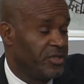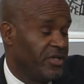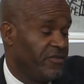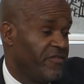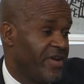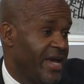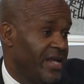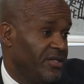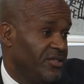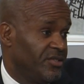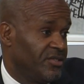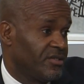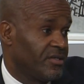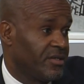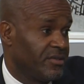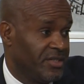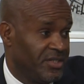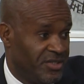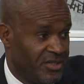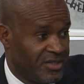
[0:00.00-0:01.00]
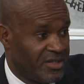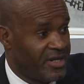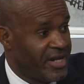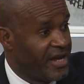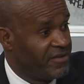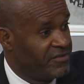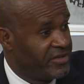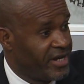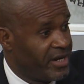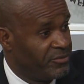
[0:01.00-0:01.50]
the advantages are this is a
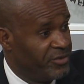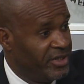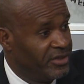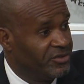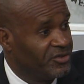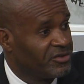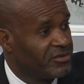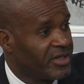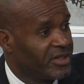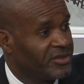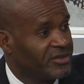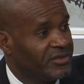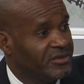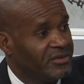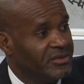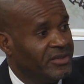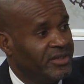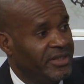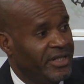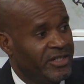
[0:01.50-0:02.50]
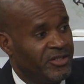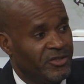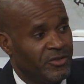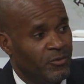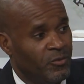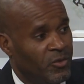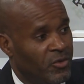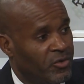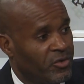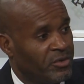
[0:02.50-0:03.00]
lifetime reconstruction. It's
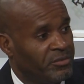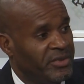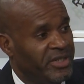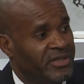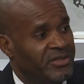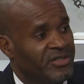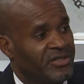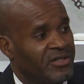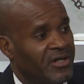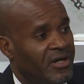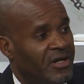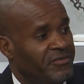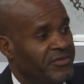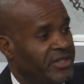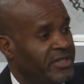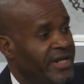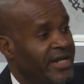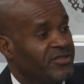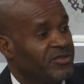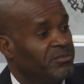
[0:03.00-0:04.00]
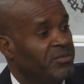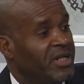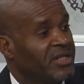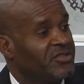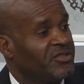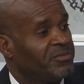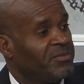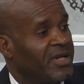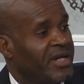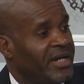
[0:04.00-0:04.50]
warm, it's soft, it has a
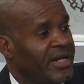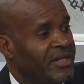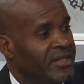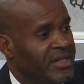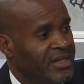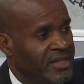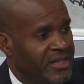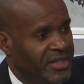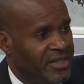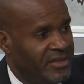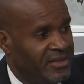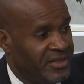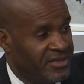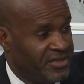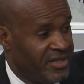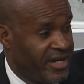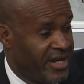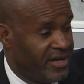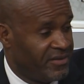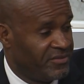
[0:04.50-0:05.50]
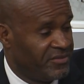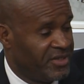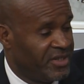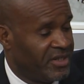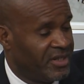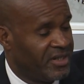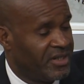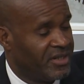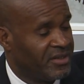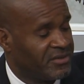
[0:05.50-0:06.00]
blood supply. It doesn't have
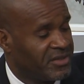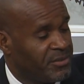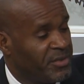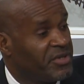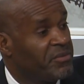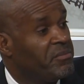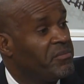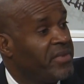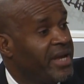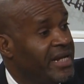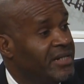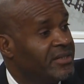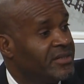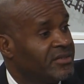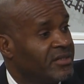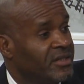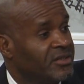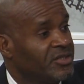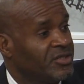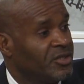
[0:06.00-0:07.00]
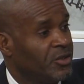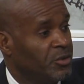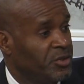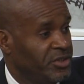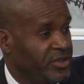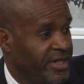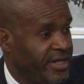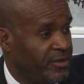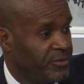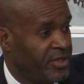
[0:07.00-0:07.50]
some of the maintenance
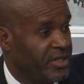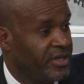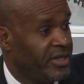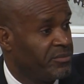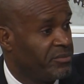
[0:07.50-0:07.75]
associated with an